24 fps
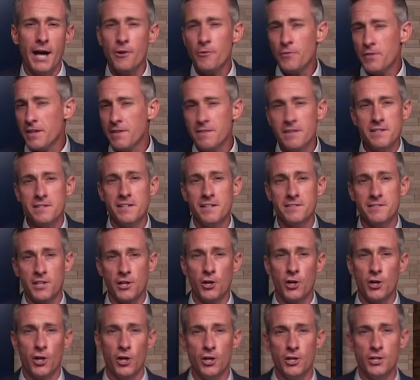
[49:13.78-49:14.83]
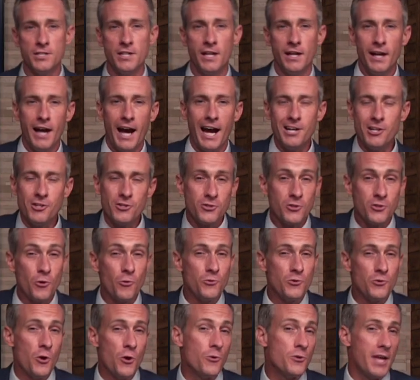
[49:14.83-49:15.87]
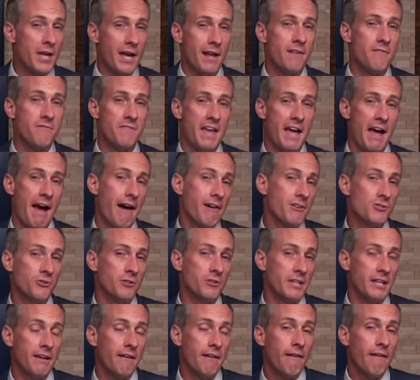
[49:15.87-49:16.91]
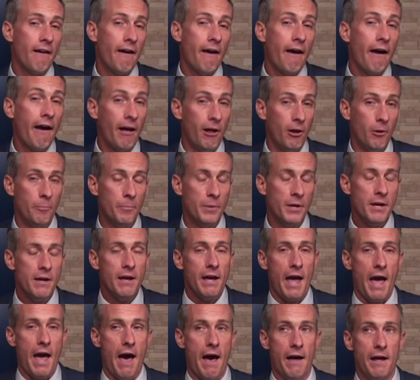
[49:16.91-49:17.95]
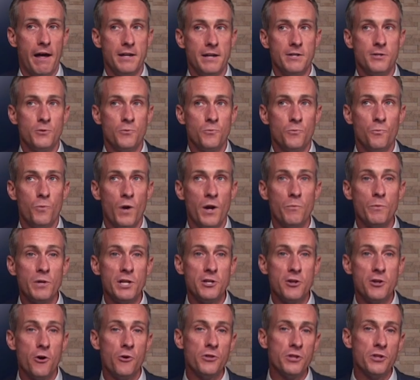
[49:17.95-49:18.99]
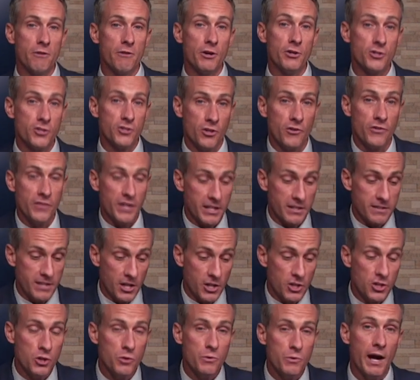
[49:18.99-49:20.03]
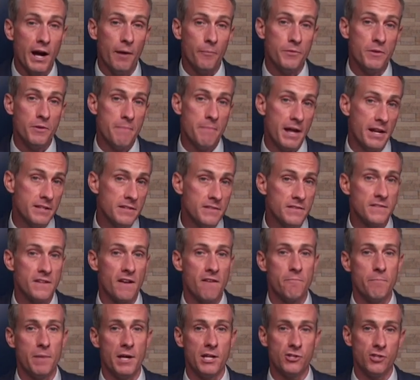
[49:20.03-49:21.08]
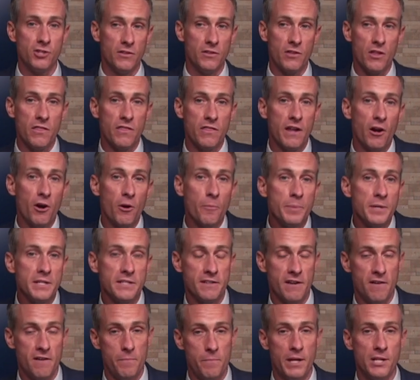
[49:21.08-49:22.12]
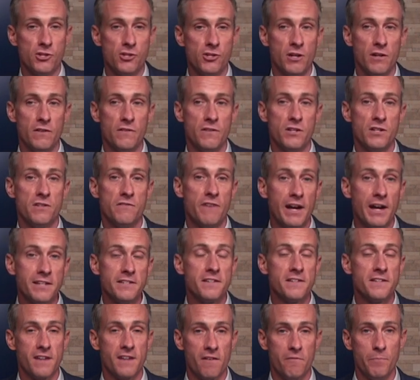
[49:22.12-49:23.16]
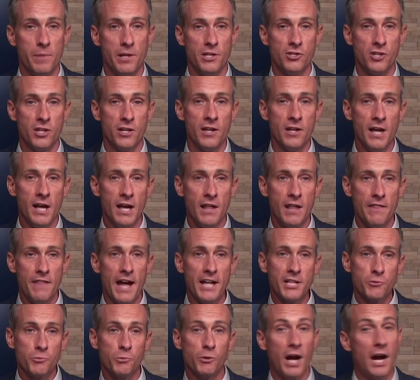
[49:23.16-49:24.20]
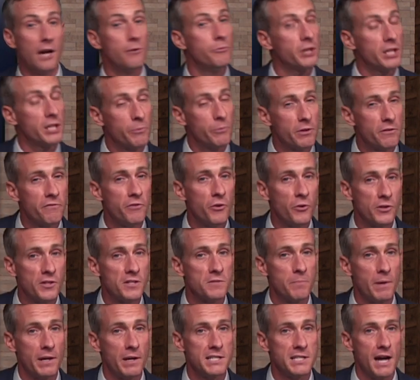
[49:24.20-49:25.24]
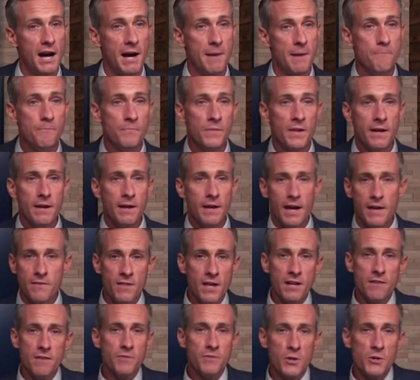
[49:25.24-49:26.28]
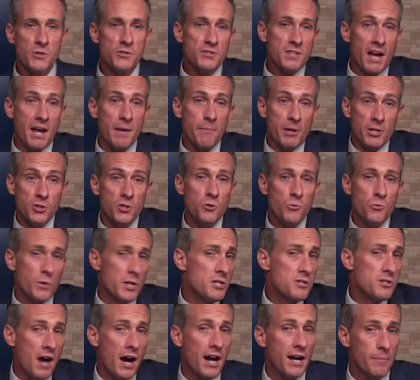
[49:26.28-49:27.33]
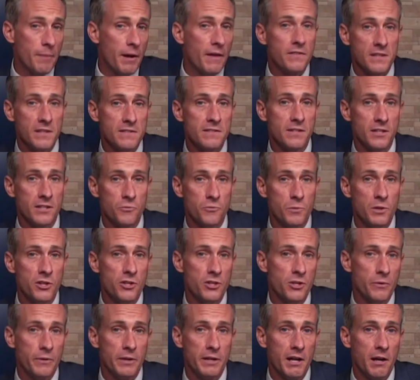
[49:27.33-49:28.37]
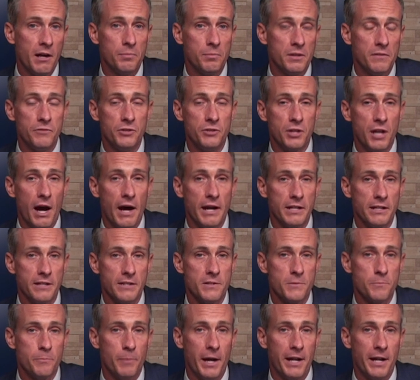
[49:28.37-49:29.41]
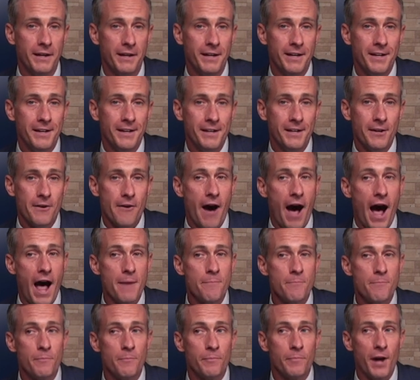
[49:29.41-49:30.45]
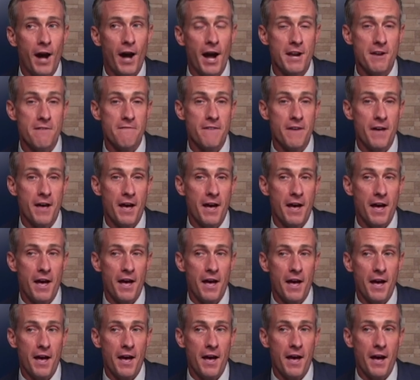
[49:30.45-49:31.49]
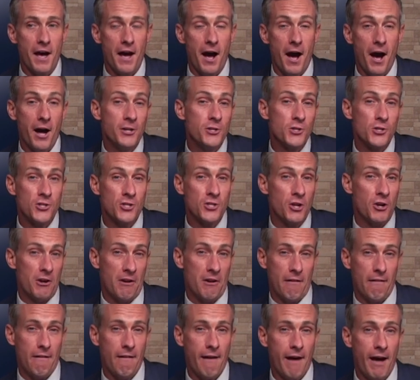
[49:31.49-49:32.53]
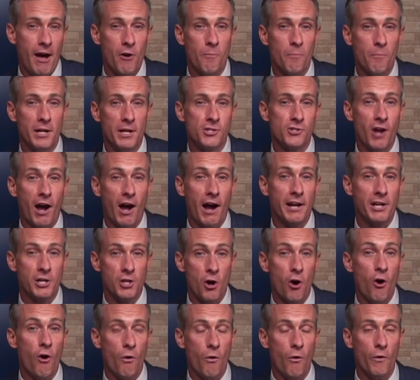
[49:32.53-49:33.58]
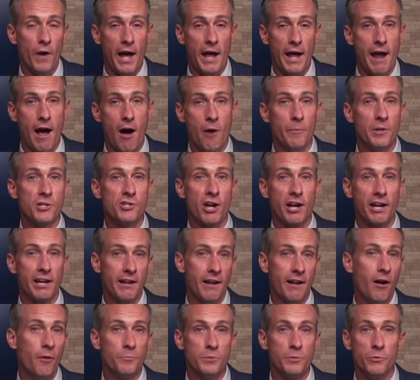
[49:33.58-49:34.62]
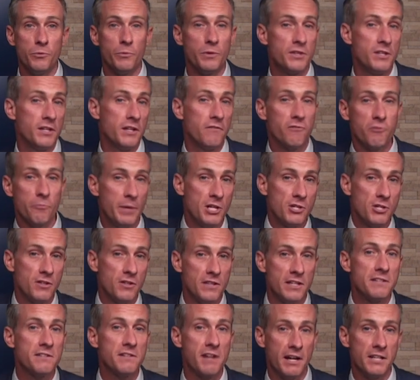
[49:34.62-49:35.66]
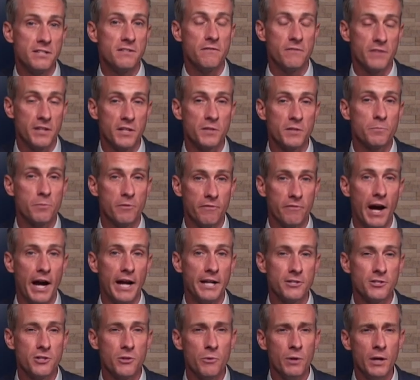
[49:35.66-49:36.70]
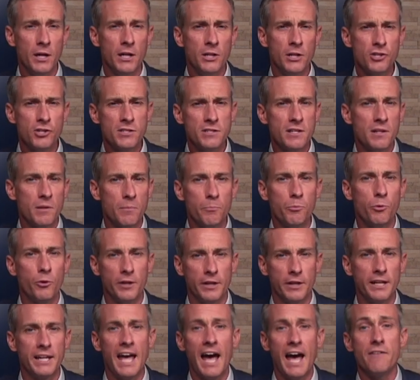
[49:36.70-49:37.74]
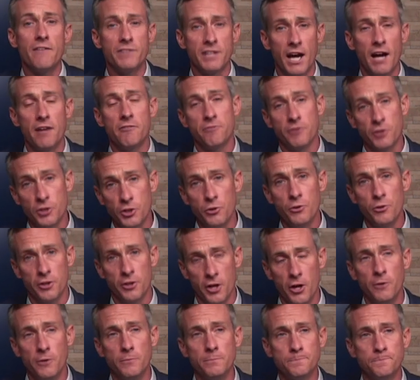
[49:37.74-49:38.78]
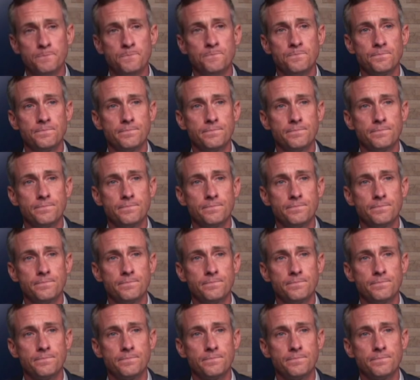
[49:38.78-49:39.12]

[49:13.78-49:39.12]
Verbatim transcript: I don't think these things can hurt. I just don't know yet if they actually help. And when we know there are certain things that do help, the medicines I've mentioned, the therapies I've mentioned, the devices I've mentioned, that's where I really want to focus my time. And then if there's time, I do want to talk about these things with you and help give you guidance. But I'm kind of uncertain how much I know and how much I can help you with the information these kinds of things provide. So just an important caveat for you to know.